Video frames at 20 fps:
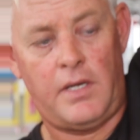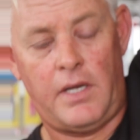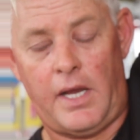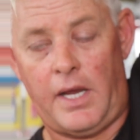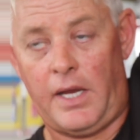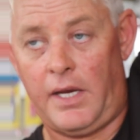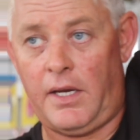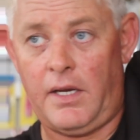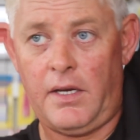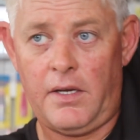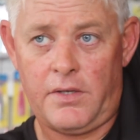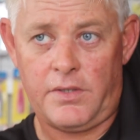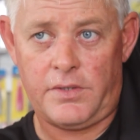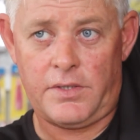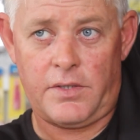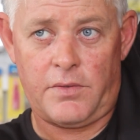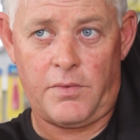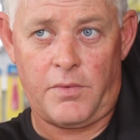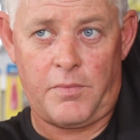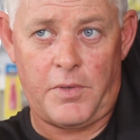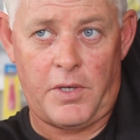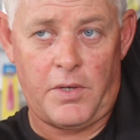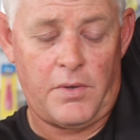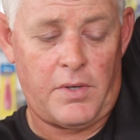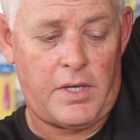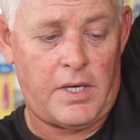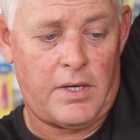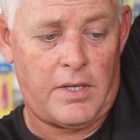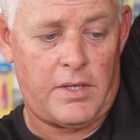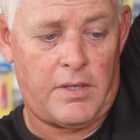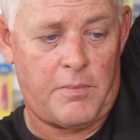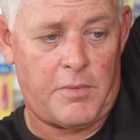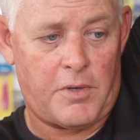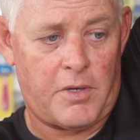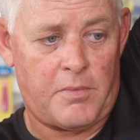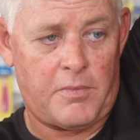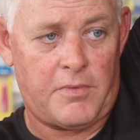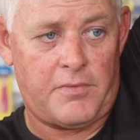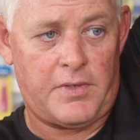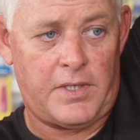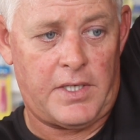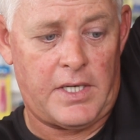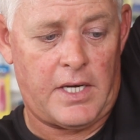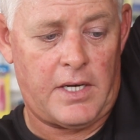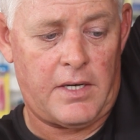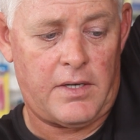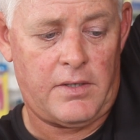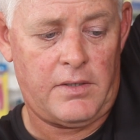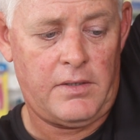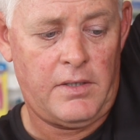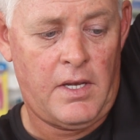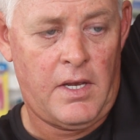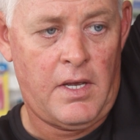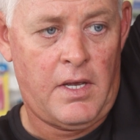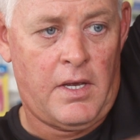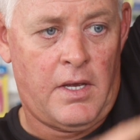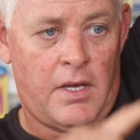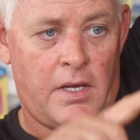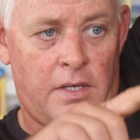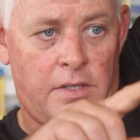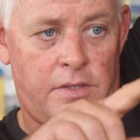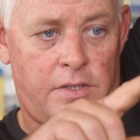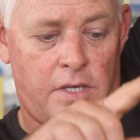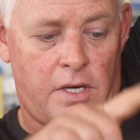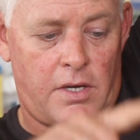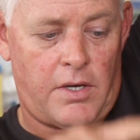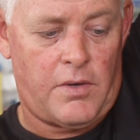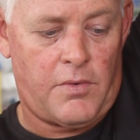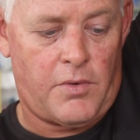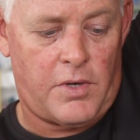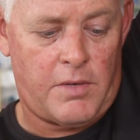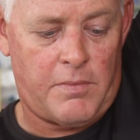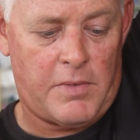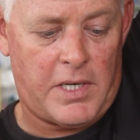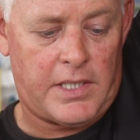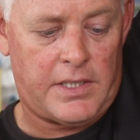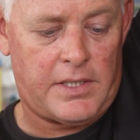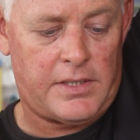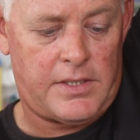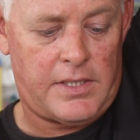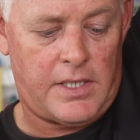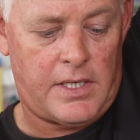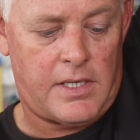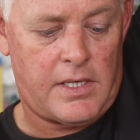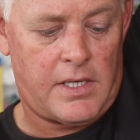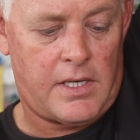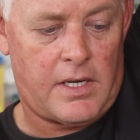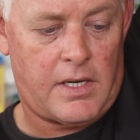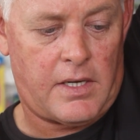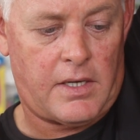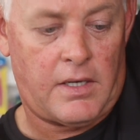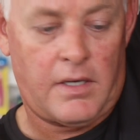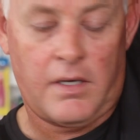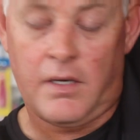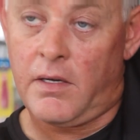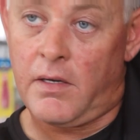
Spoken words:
hanging, because it will be hooking at the bottom of the dangle. So you want to make the sinker line